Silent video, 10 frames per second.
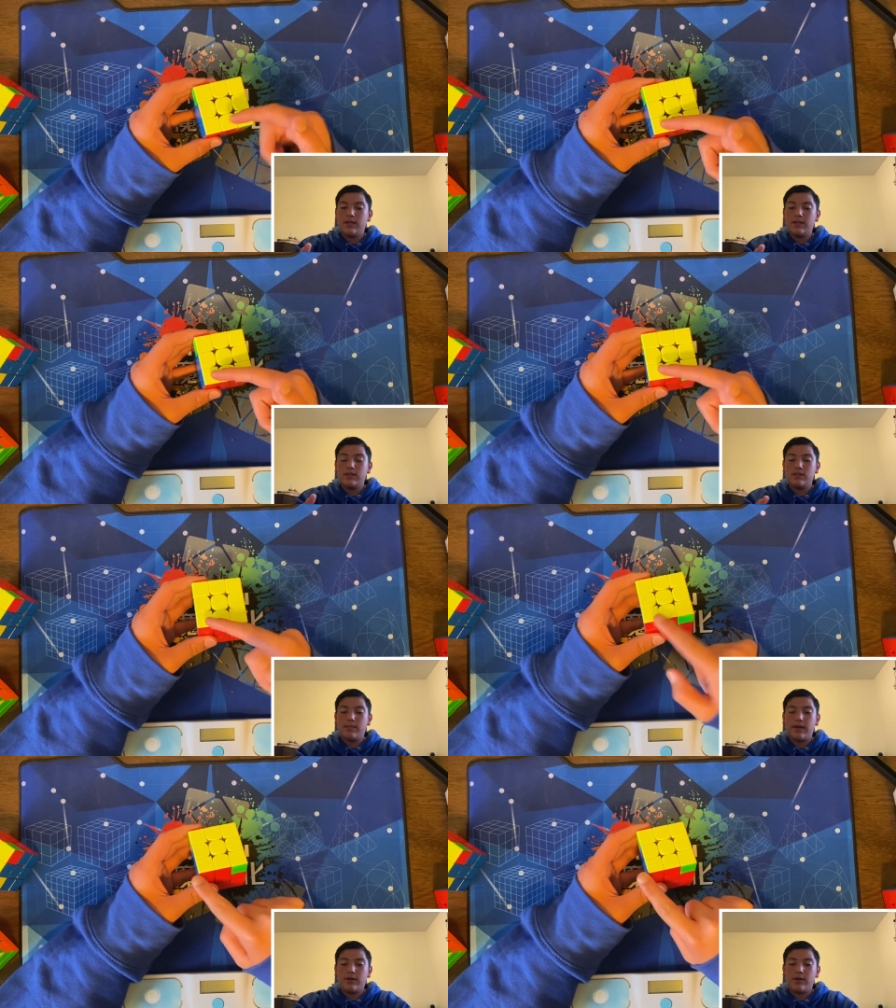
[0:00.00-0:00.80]
It doesn't
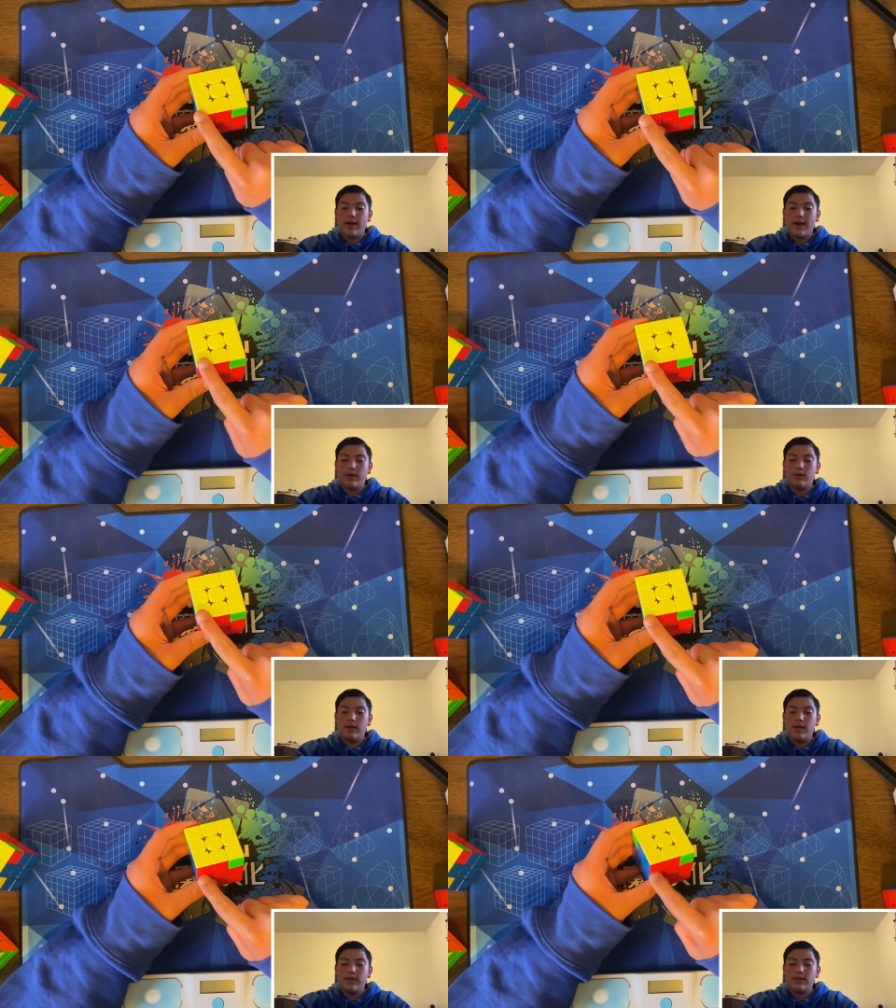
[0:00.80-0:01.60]
matter how
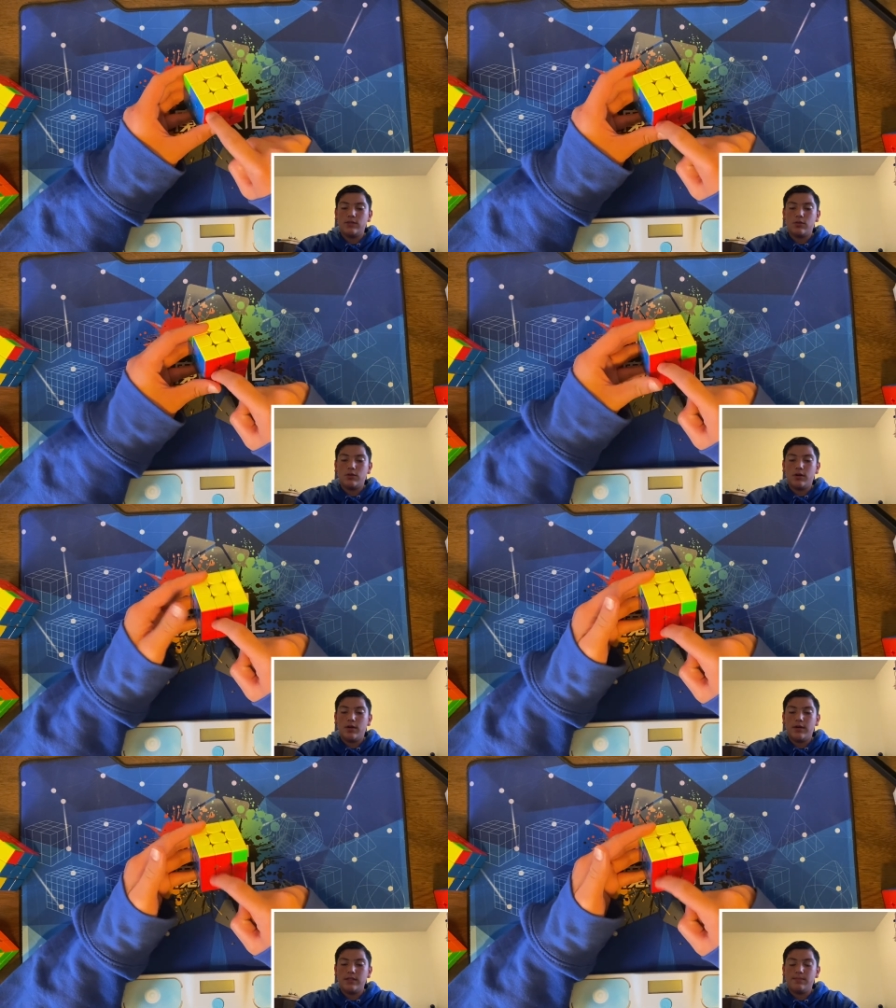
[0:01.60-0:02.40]
this corner
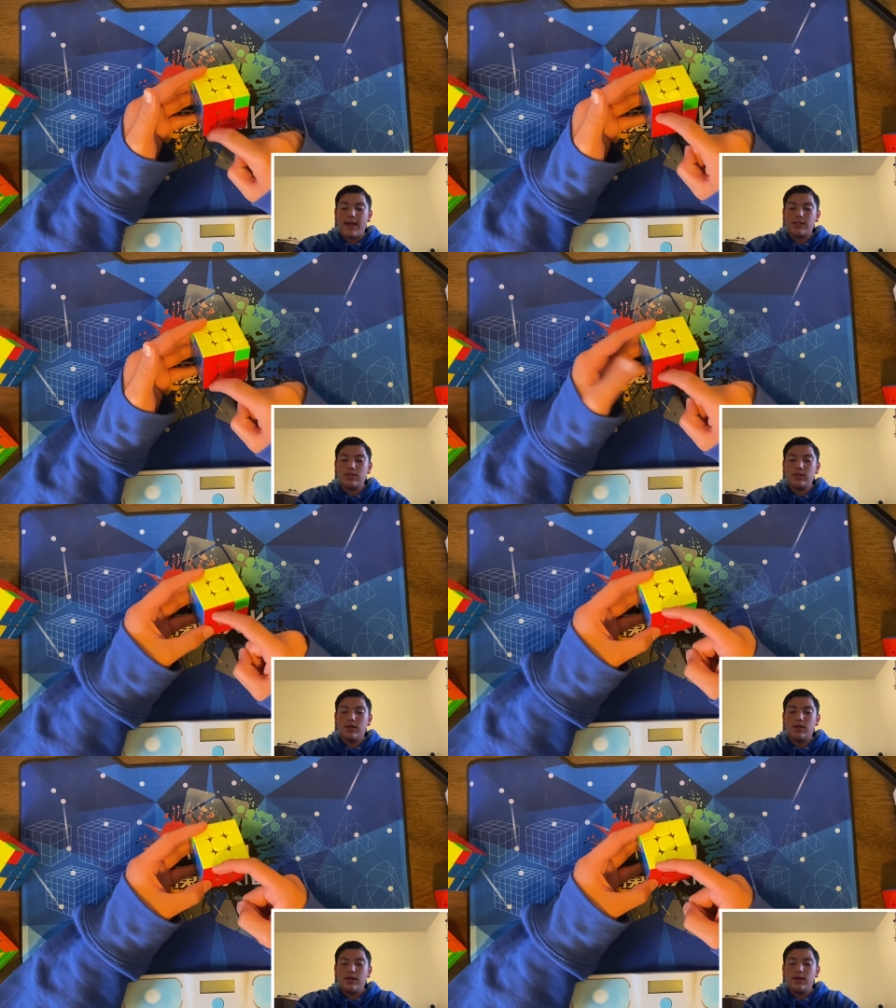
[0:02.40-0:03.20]
is matching
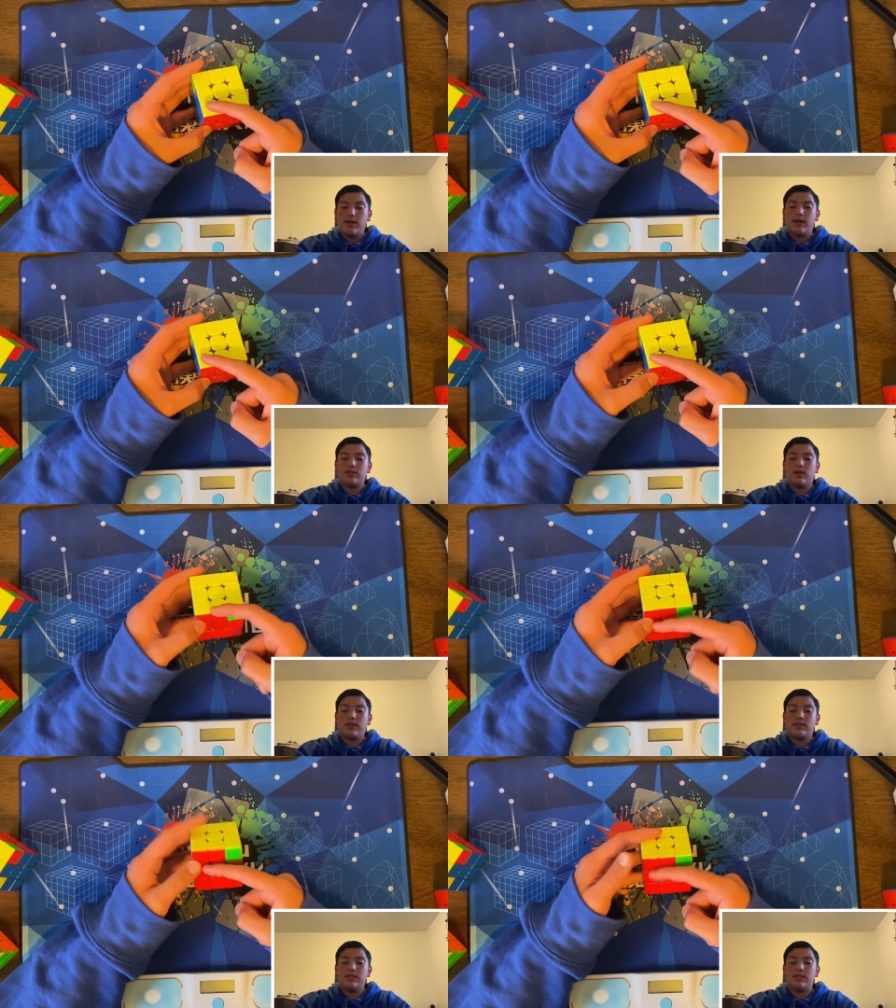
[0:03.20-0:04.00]
as long
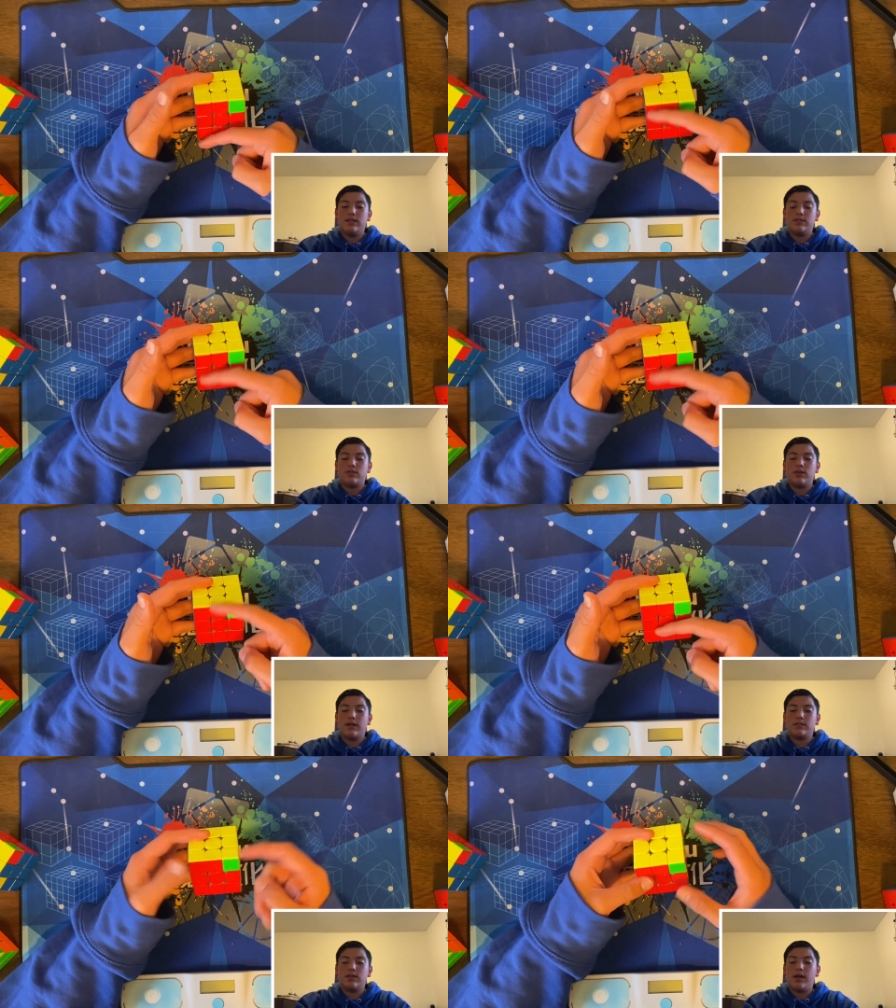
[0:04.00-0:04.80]
as it's in its correct
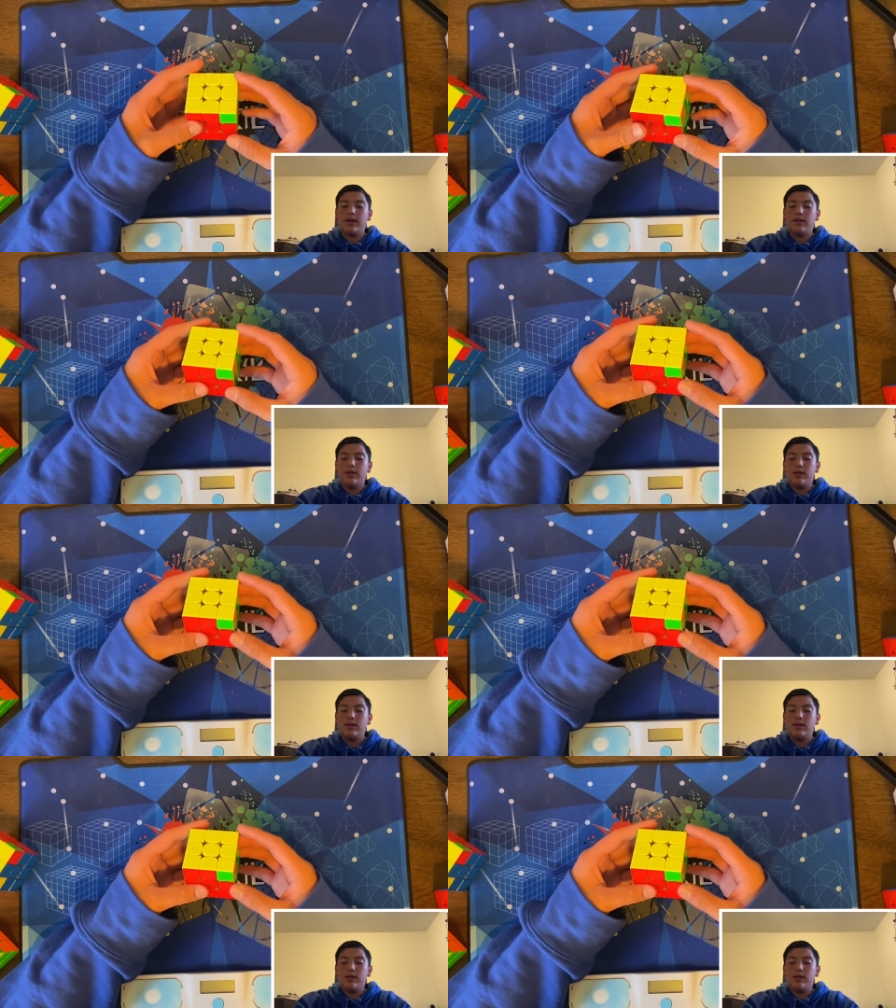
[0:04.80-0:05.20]
slot.